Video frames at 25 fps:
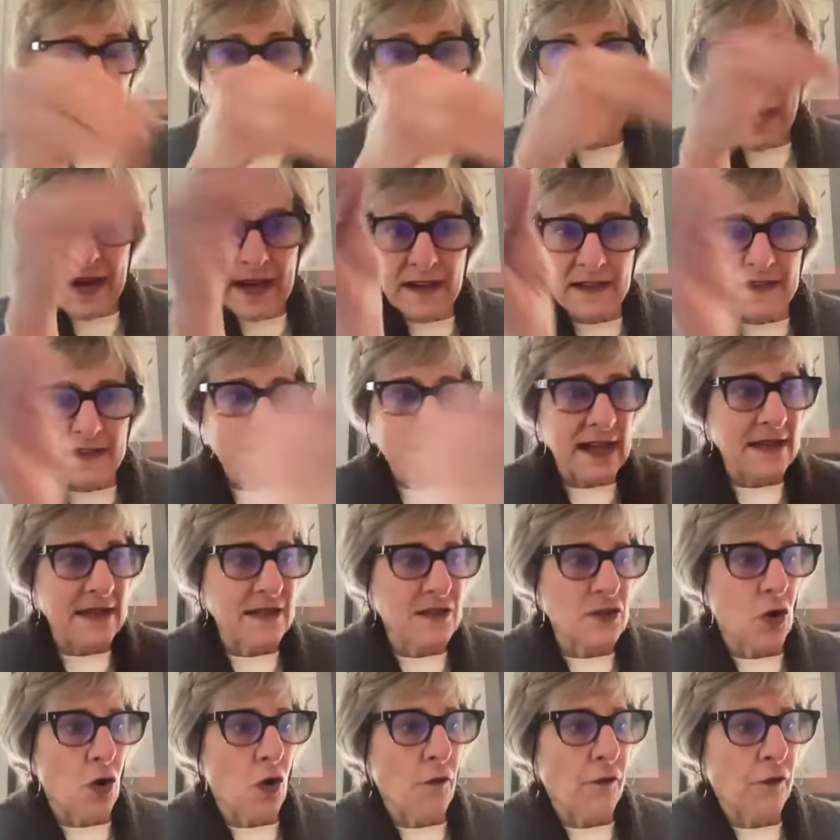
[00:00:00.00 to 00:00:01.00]

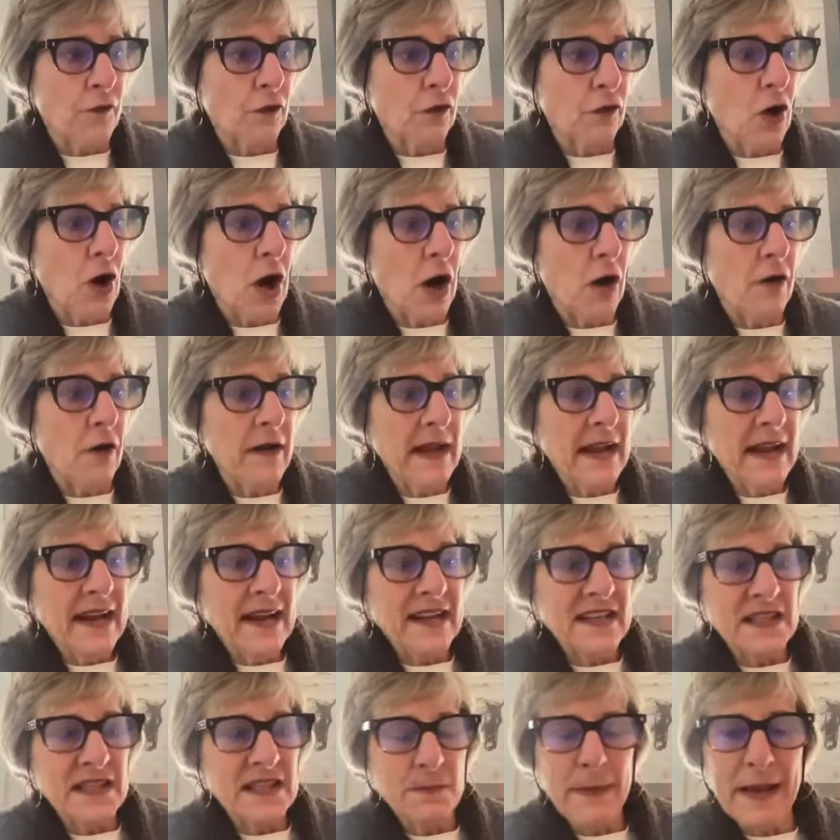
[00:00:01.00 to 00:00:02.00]
frankincense overall,
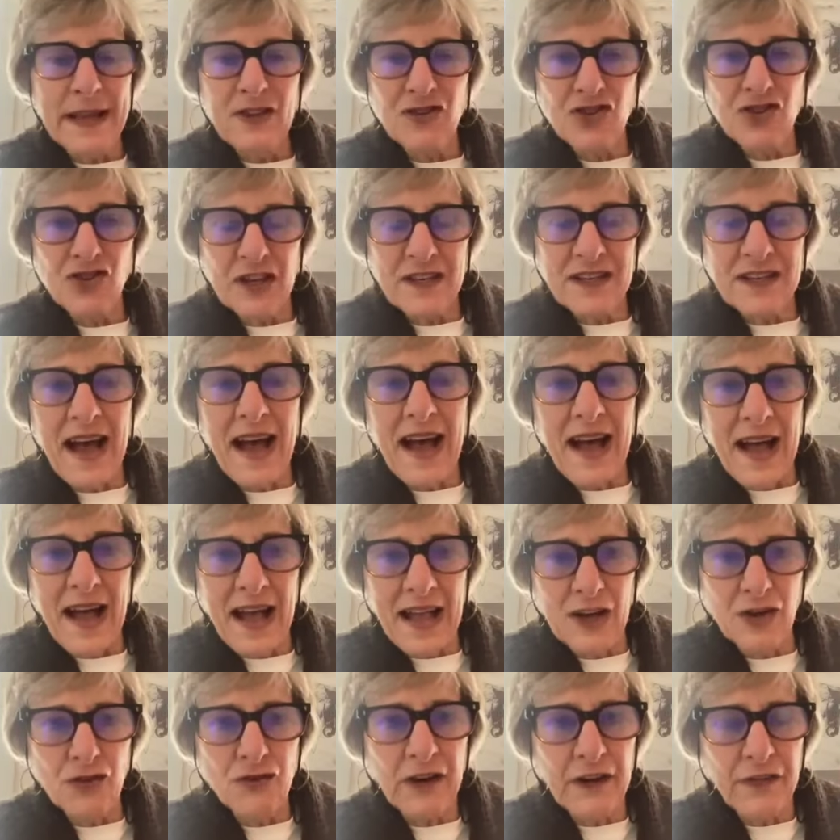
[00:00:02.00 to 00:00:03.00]
is mentioned
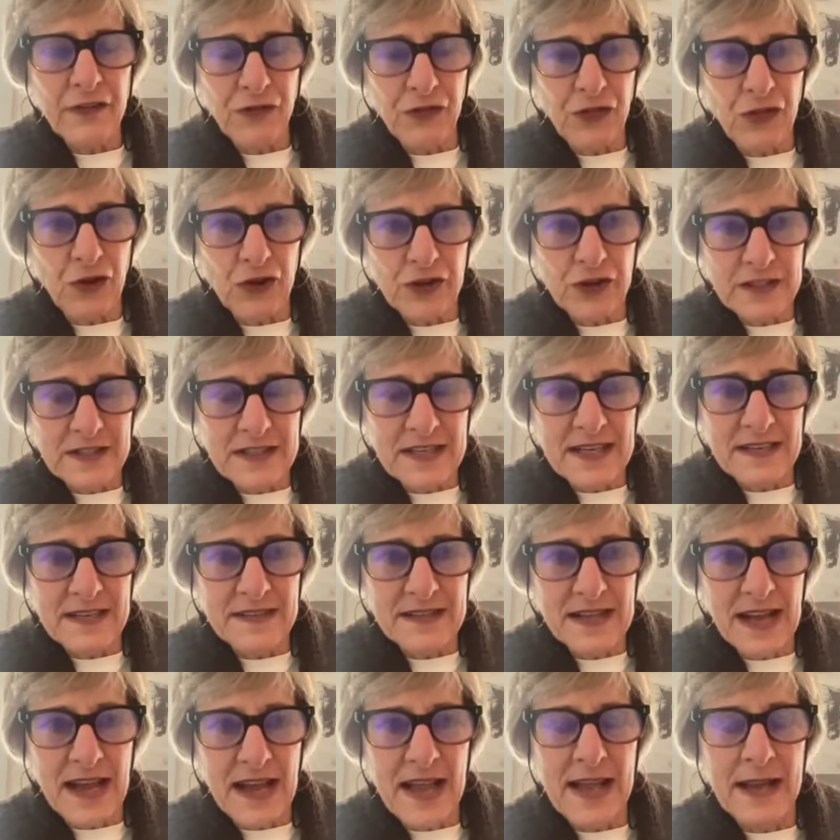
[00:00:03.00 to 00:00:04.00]

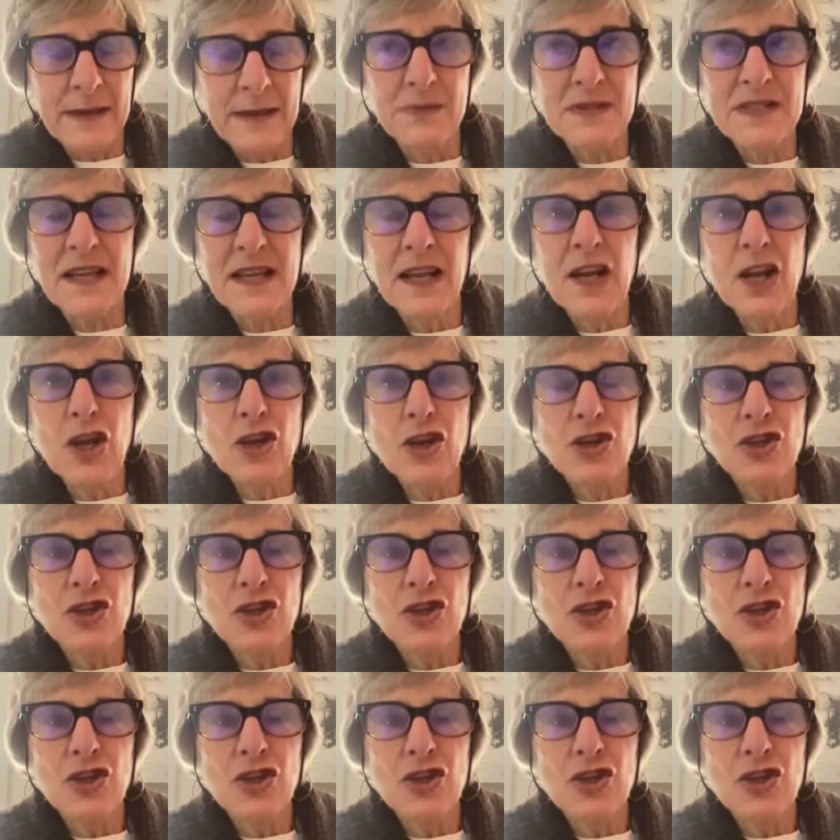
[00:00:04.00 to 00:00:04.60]
113 times.